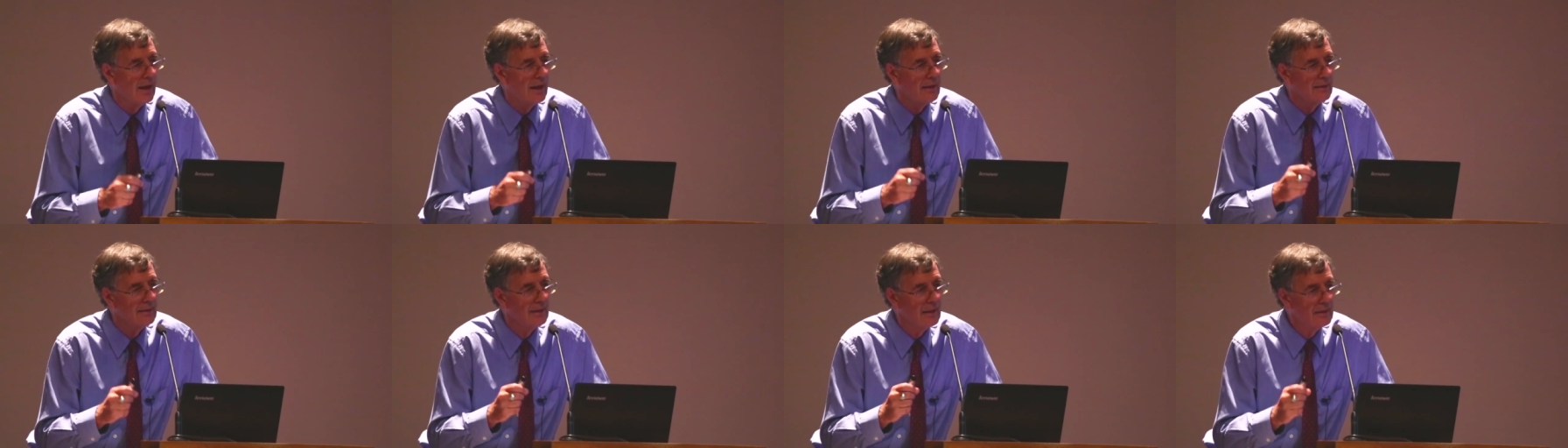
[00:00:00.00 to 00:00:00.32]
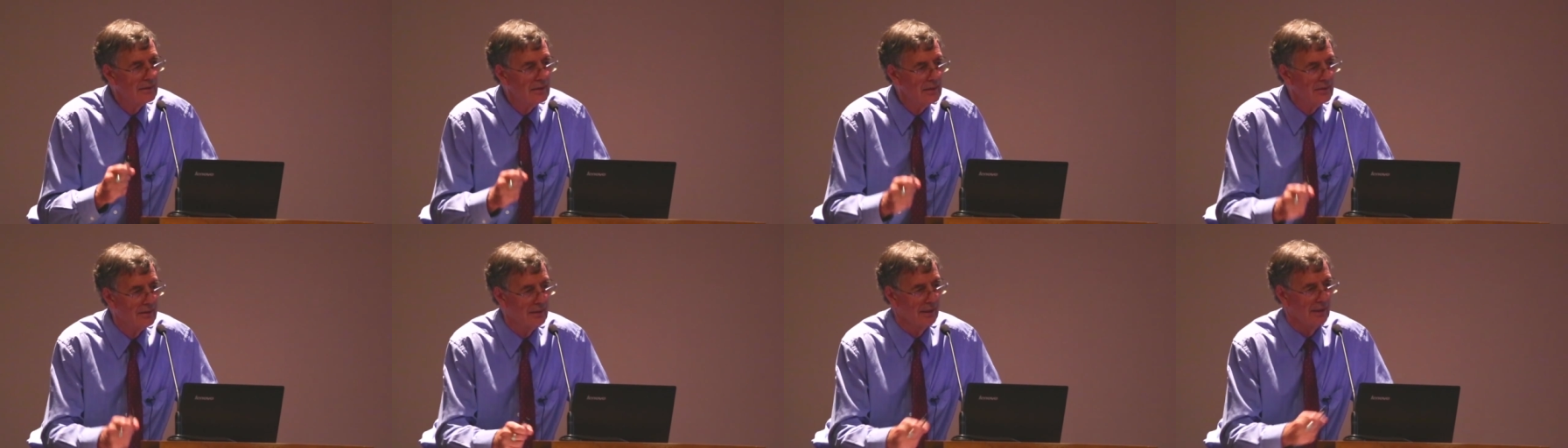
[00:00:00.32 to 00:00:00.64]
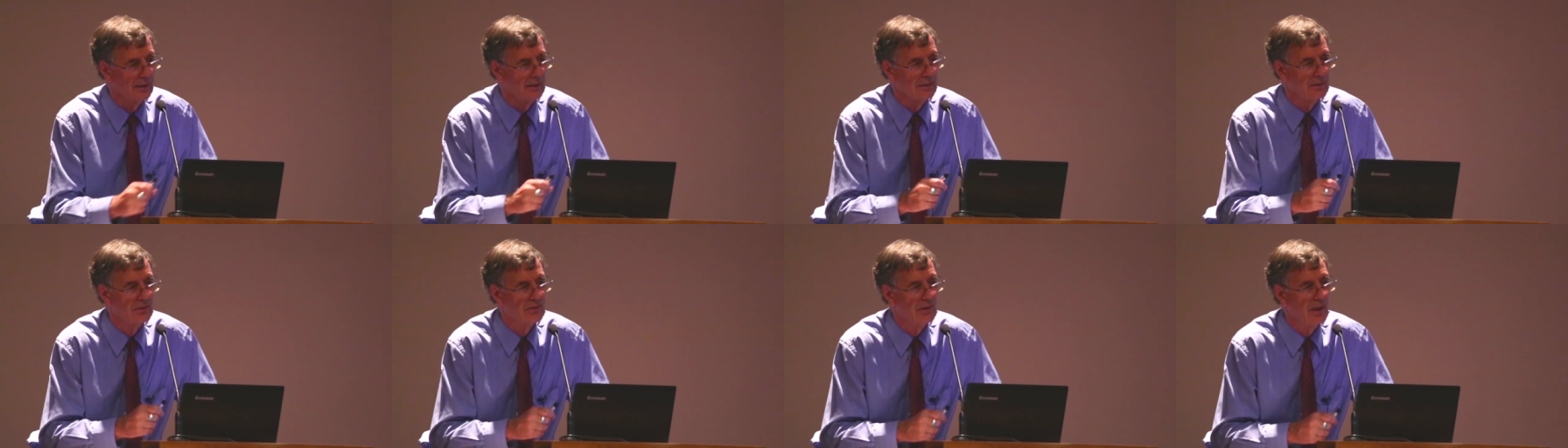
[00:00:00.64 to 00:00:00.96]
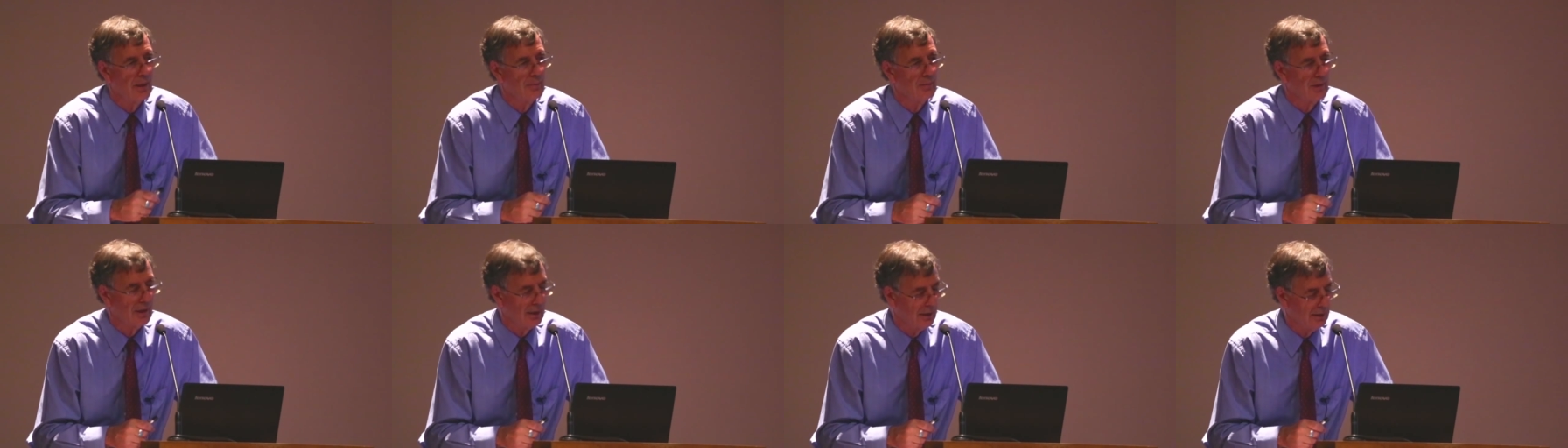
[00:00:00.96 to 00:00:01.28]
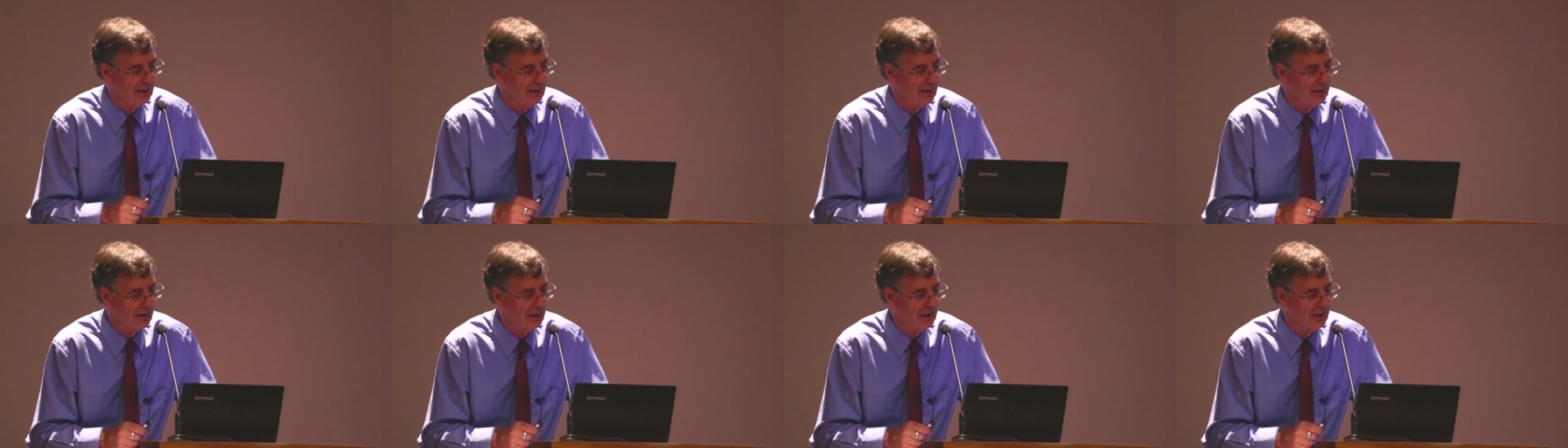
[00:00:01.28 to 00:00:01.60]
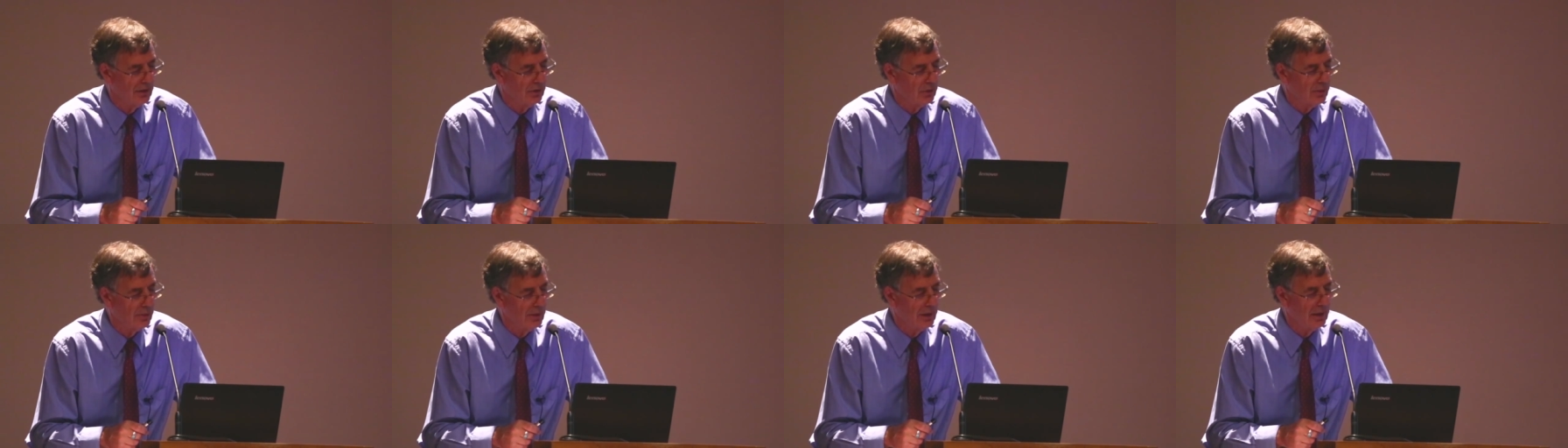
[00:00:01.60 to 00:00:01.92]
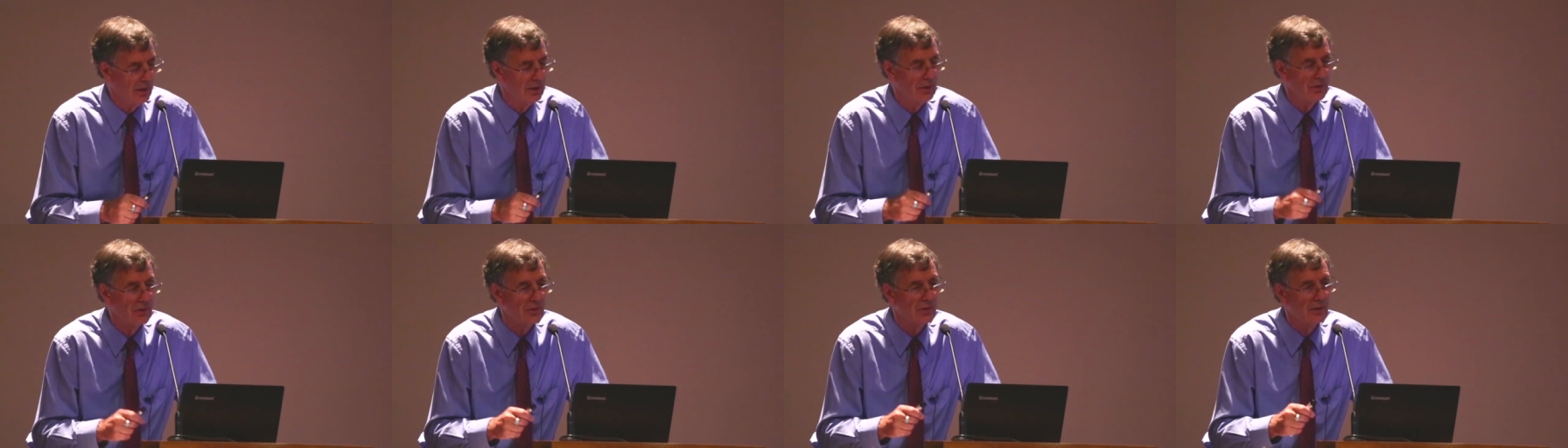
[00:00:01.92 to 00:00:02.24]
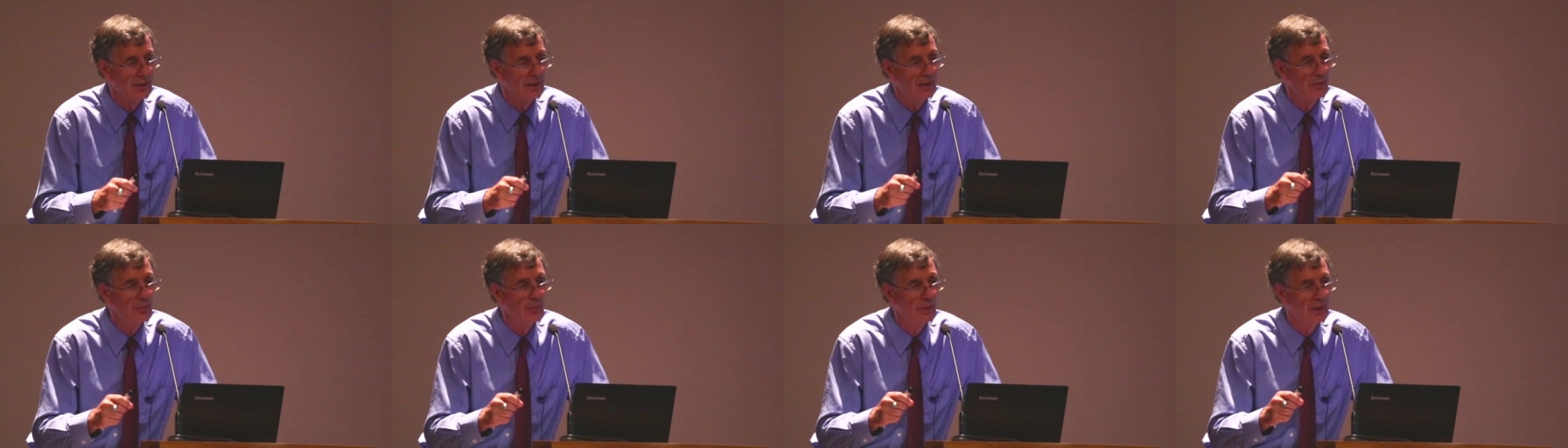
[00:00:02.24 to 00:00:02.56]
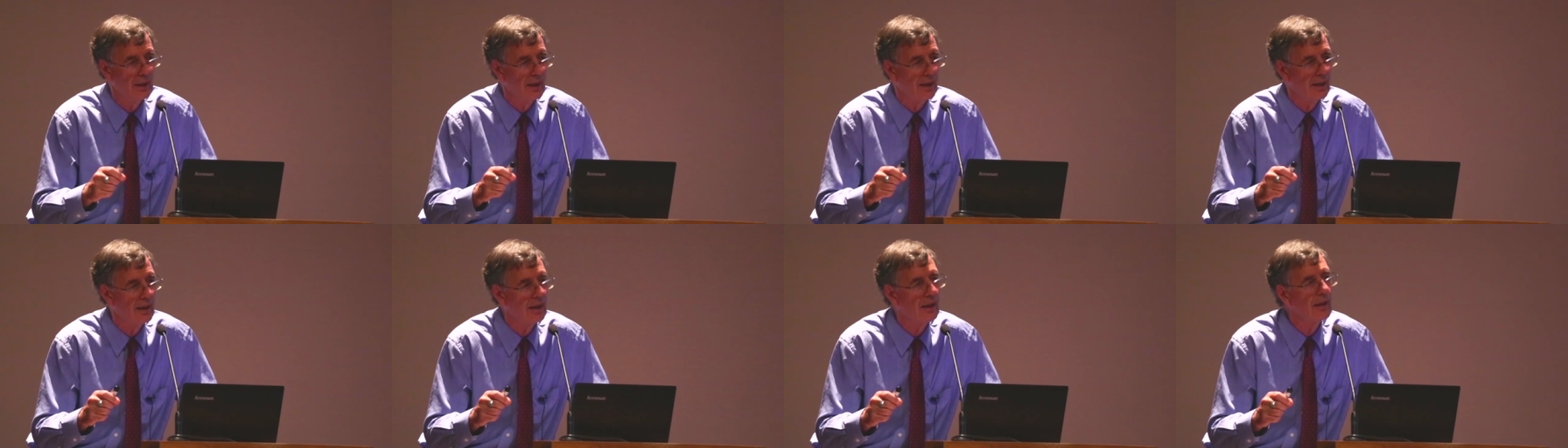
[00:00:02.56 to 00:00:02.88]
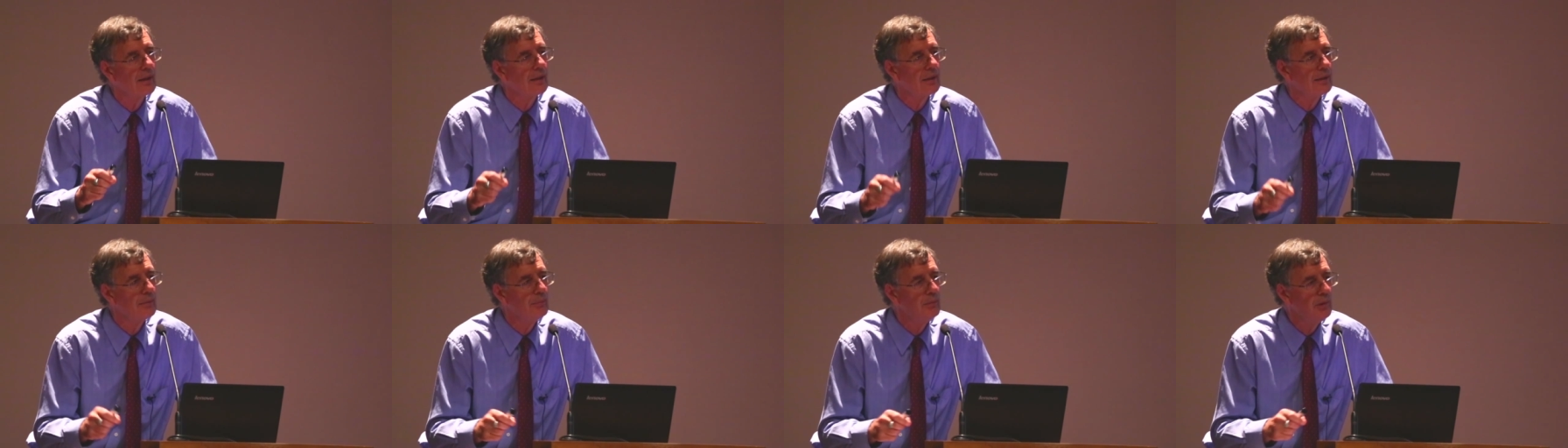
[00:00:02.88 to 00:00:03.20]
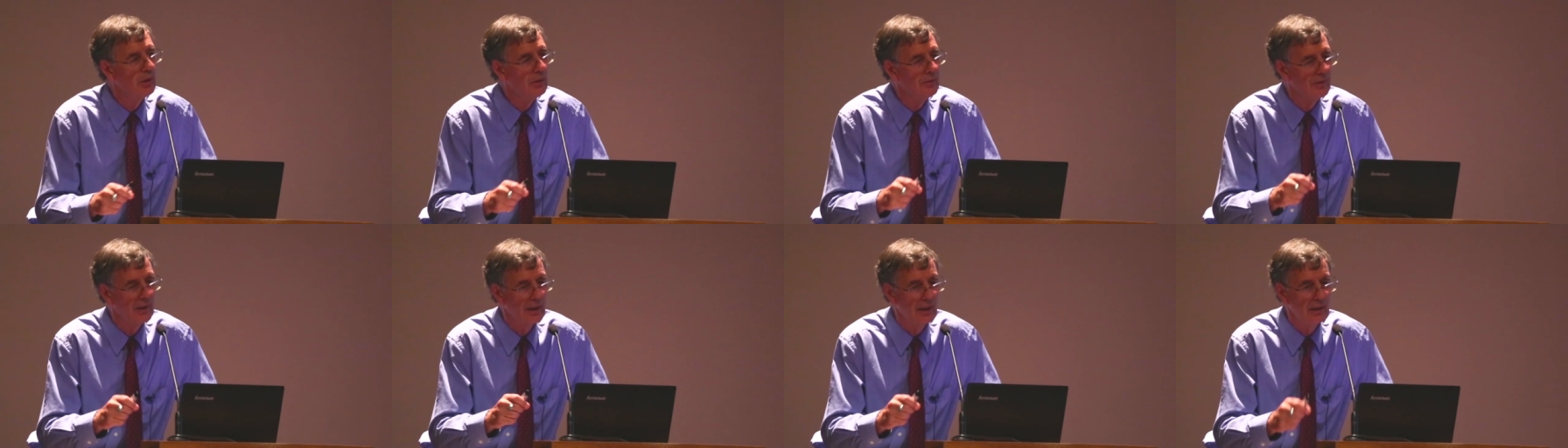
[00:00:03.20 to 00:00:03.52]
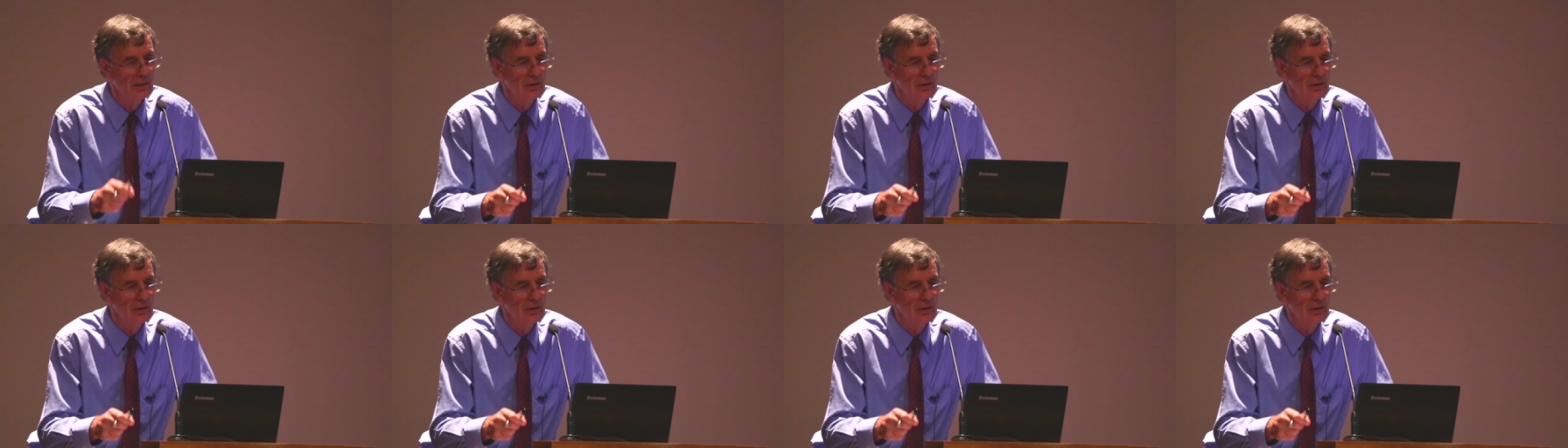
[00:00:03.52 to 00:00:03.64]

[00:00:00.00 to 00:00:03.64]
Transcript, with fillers: Another thing that's happening in our country is that we are moving